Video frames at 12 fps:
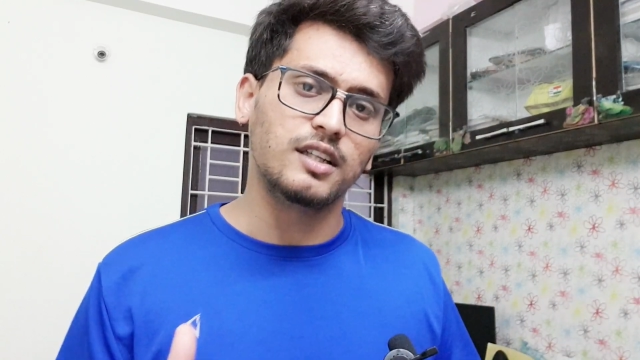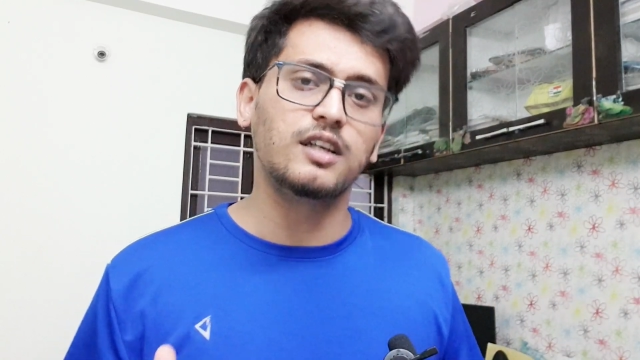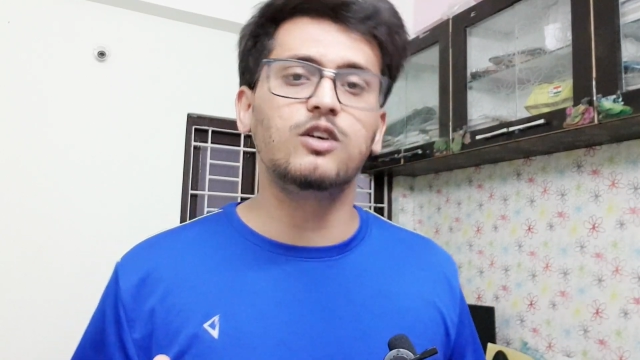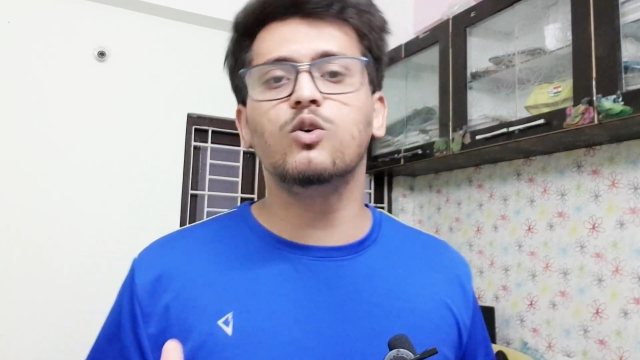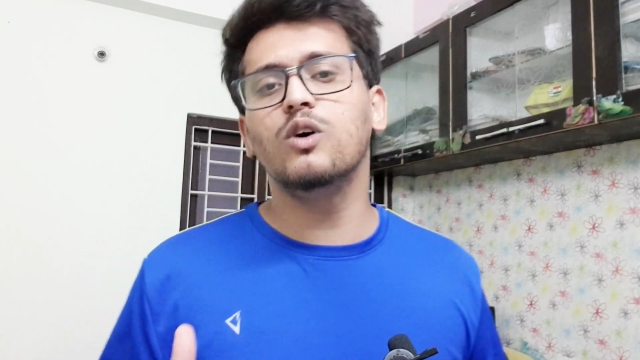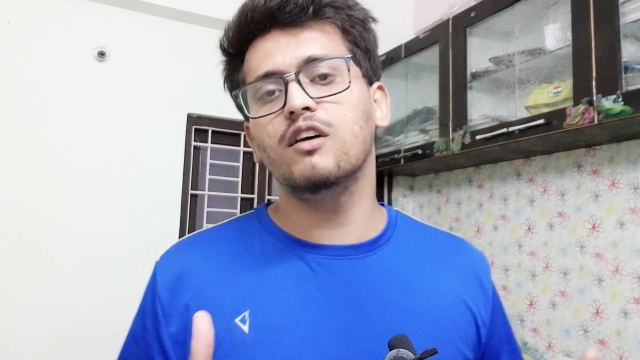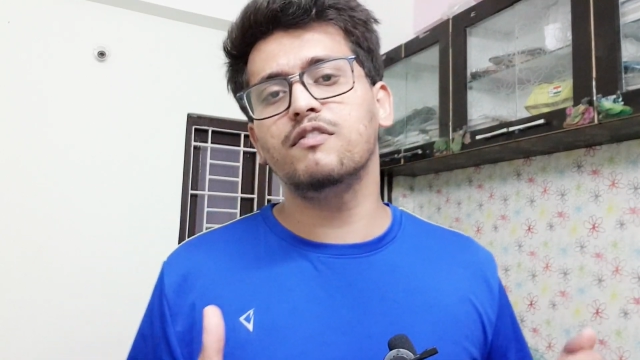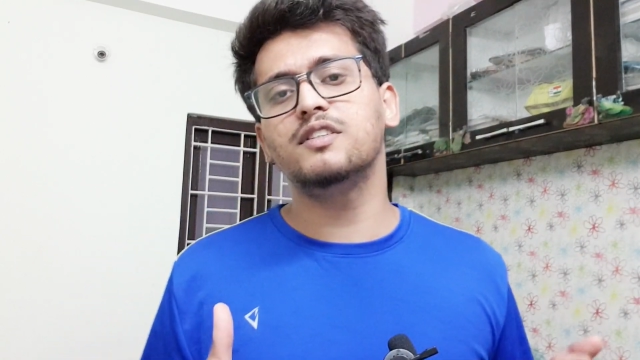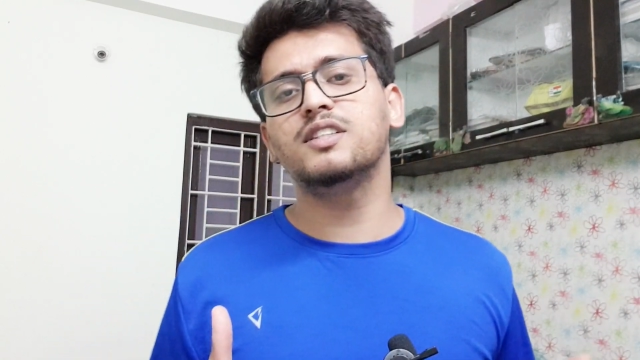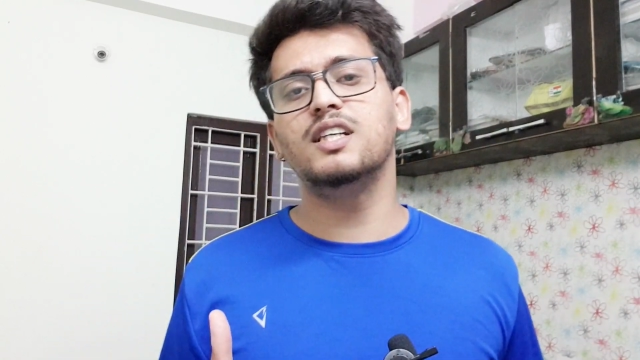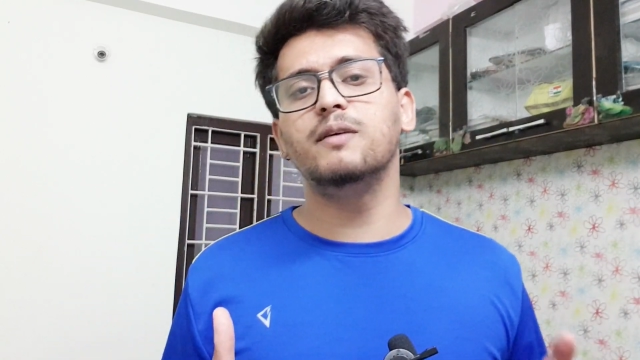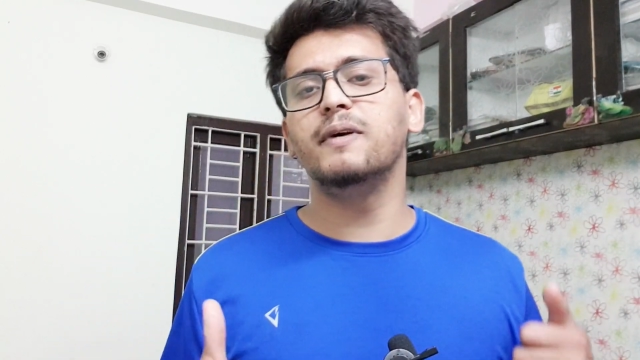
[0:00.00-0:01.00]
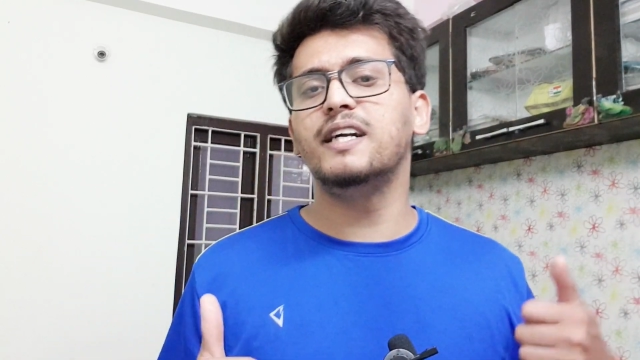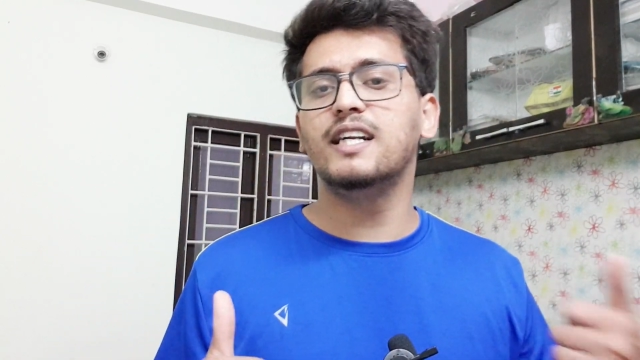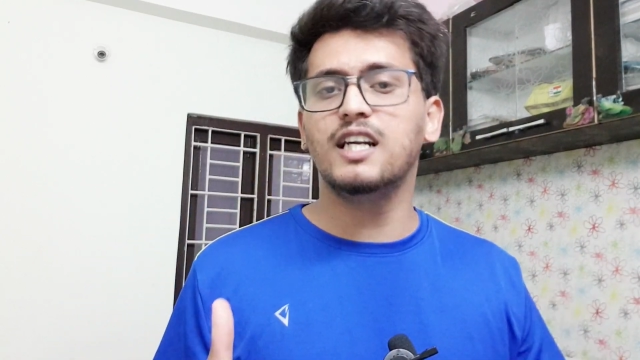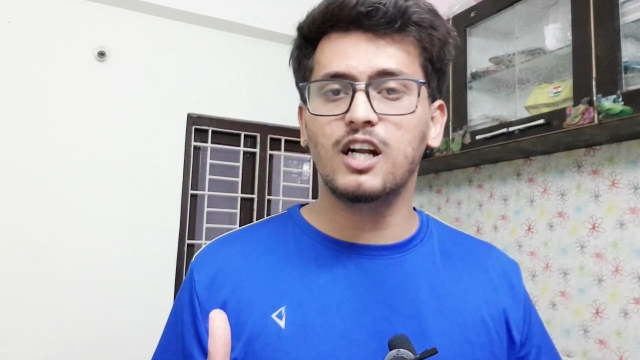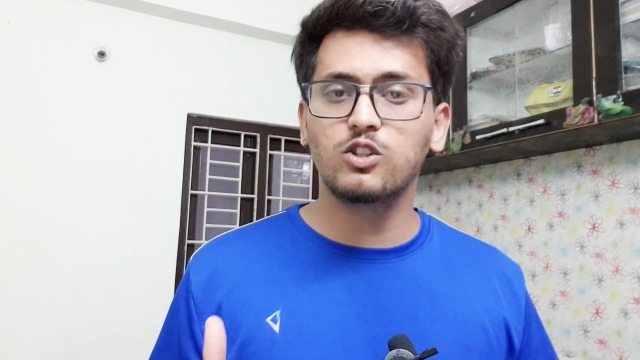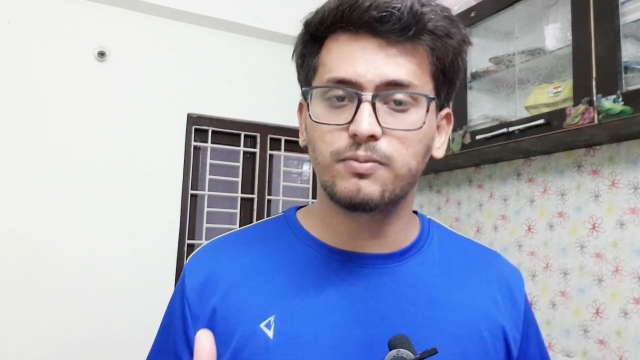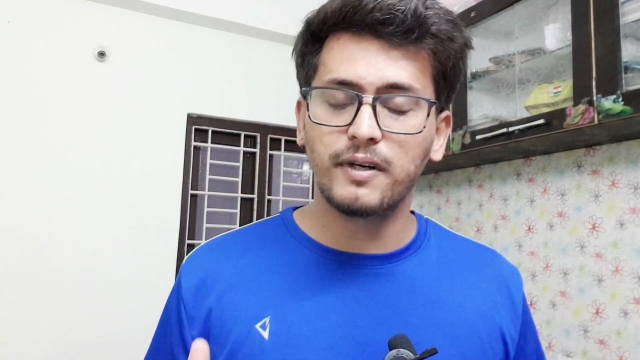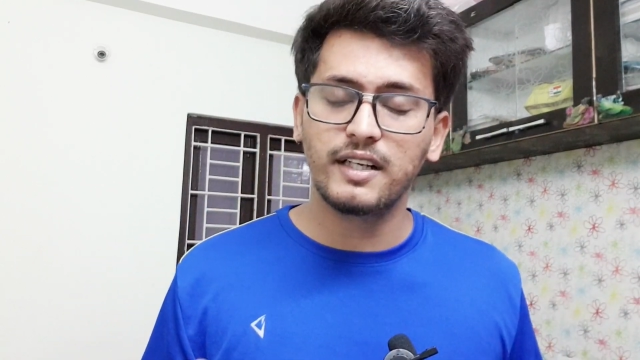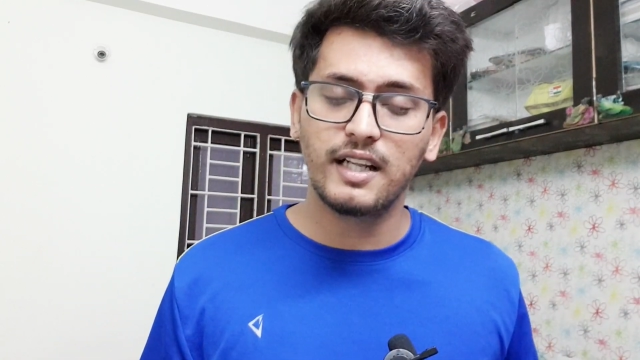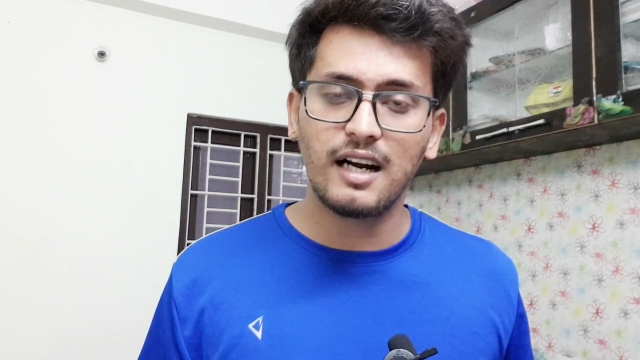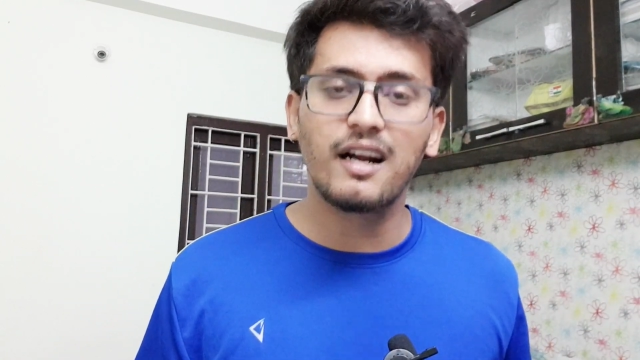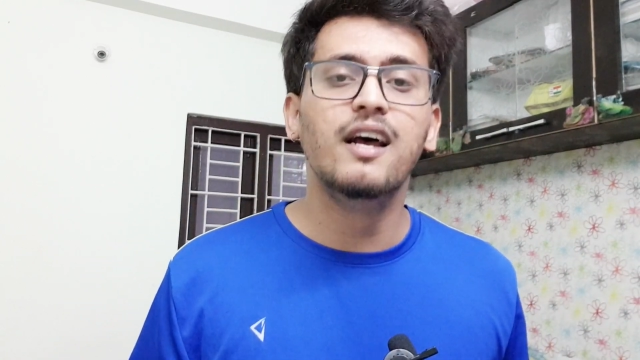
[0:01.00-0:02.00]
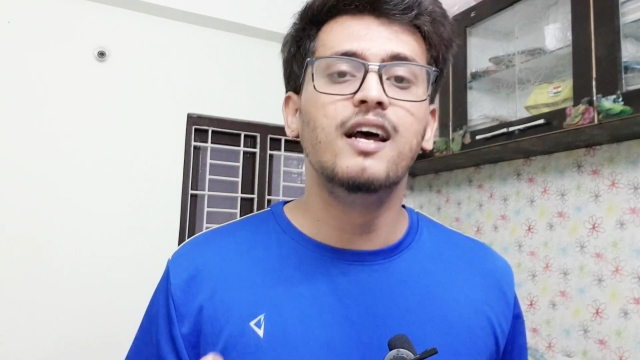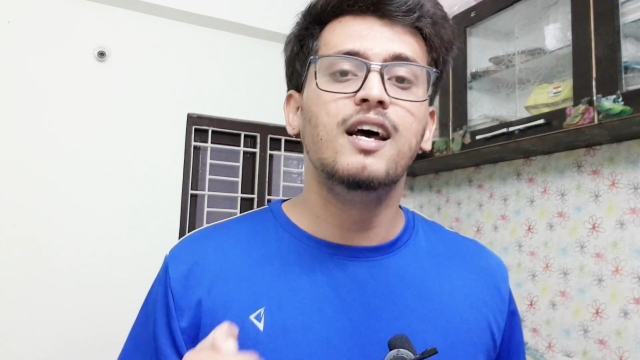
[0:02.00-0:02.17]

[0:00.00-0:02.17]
The Google officially made an announcement that